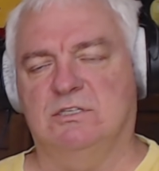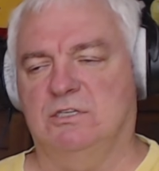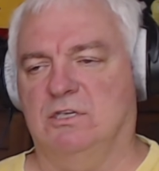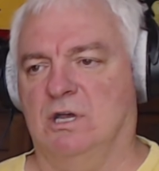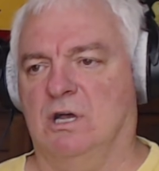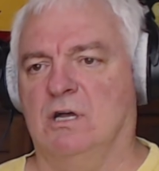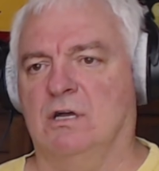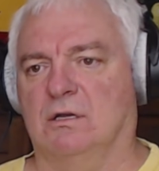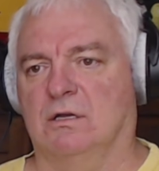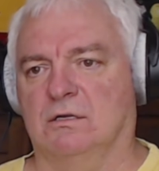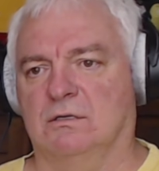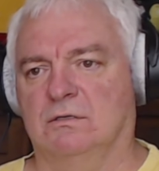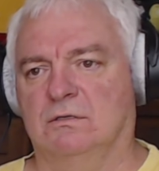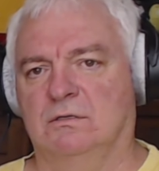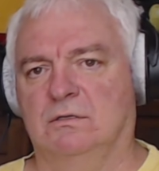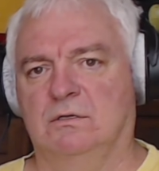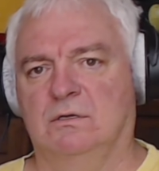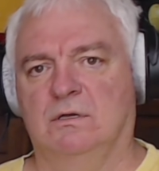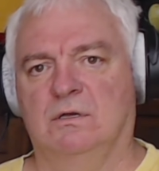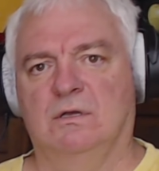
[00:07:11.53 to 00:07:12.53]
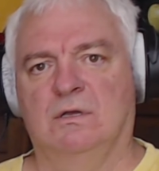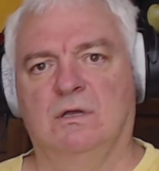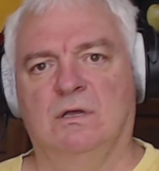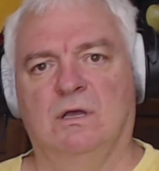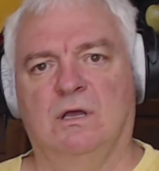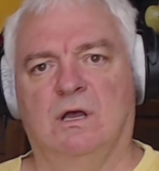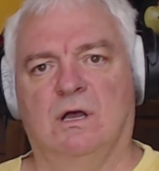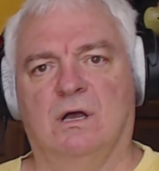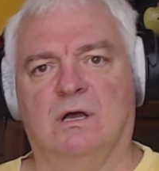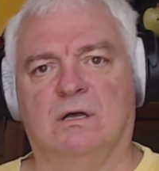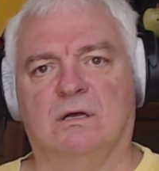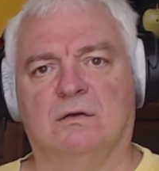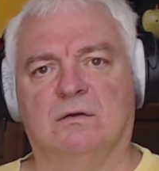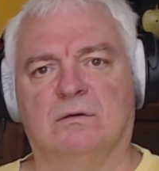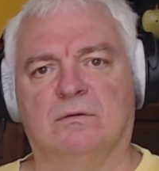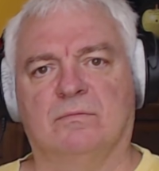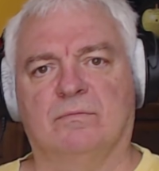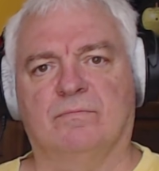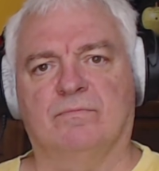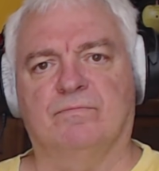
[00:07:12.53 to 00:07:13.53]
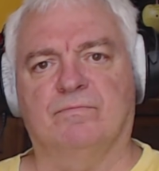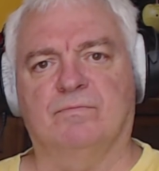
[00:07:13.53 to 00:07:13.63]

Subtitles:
young. Um,